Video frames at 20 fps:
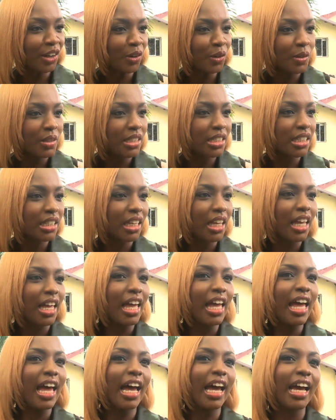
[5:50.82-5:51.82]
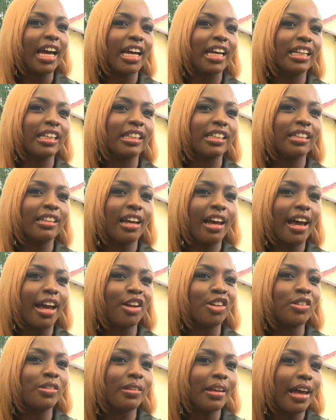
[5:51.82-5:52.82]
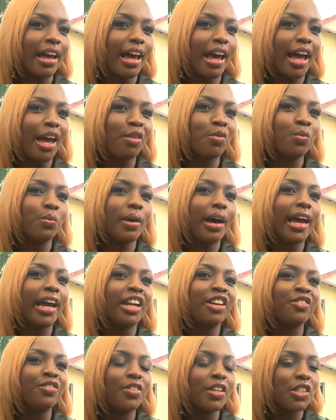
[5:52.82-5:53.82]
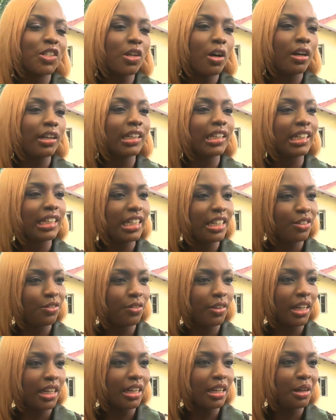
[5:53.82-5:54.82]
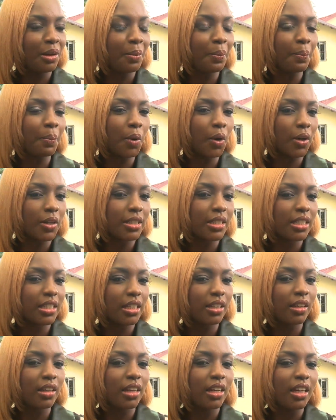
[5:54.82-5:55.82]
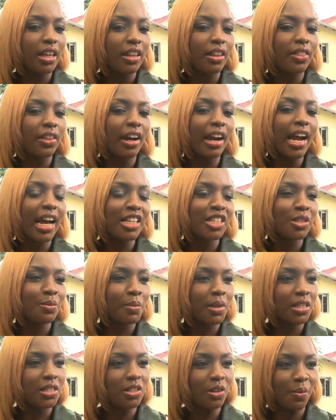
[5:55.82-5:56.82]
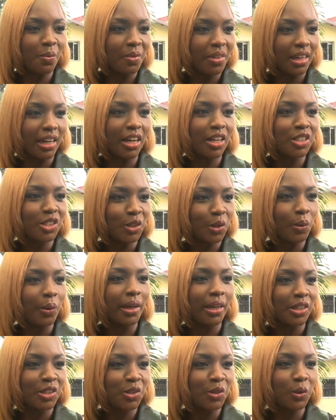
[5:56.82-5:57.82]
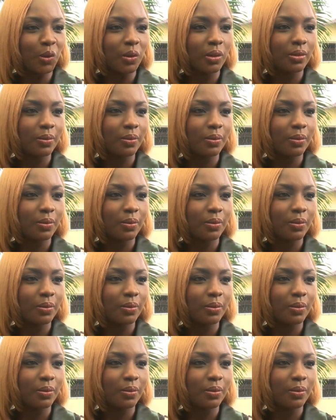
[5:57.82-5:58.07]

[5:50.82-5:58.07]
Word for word: out, and I, I, I envisioned leaving, but there had to be something I was going to.